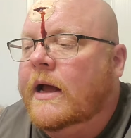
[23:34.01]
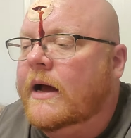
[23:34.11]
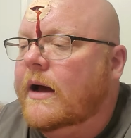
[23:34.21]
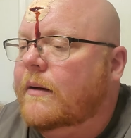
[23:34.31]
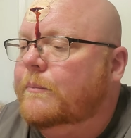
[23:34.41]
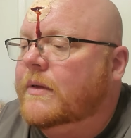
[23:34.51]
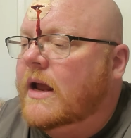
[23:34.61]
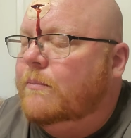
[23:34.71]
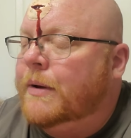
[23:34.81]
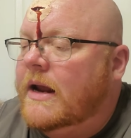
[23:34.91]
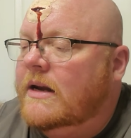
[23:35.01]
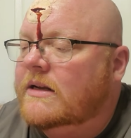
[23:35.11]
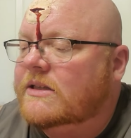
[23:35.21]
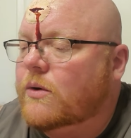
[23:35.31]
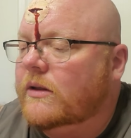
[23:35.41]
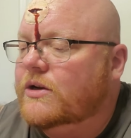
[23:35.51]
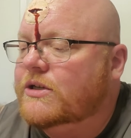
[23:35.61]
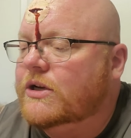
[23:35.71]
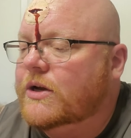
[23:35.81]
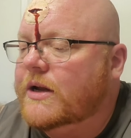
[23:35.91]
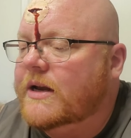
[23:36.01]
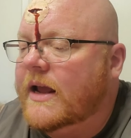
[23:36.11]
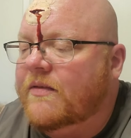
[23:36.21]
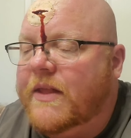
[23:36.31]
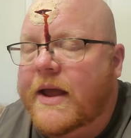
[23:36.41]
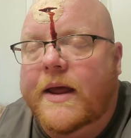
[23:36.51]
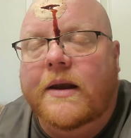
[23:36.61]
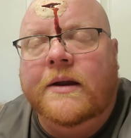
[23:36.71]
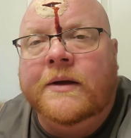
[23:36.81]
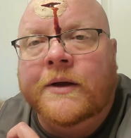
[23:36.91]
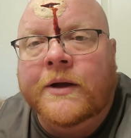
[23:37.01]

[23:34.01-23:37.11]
And paint it so it looks good. And then